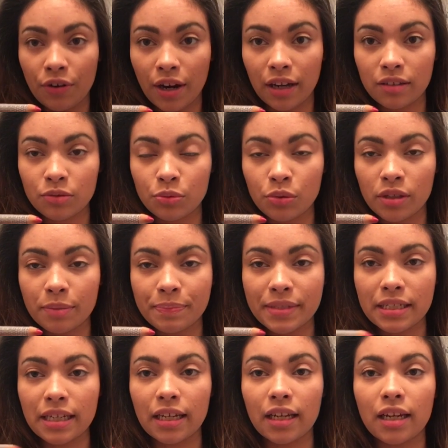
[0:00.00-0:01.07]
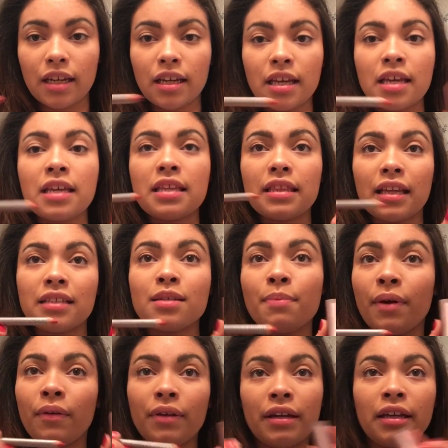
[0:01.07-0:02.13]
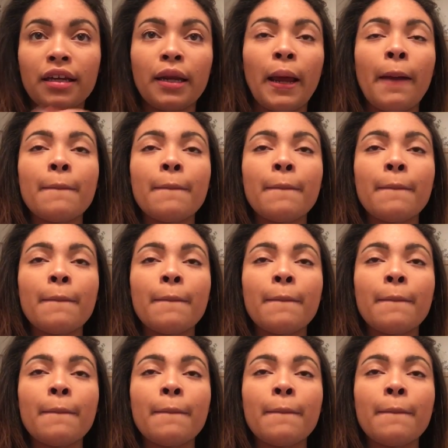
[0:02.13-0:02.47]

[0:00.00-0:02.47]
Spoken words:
your actual lipstick. That's about it.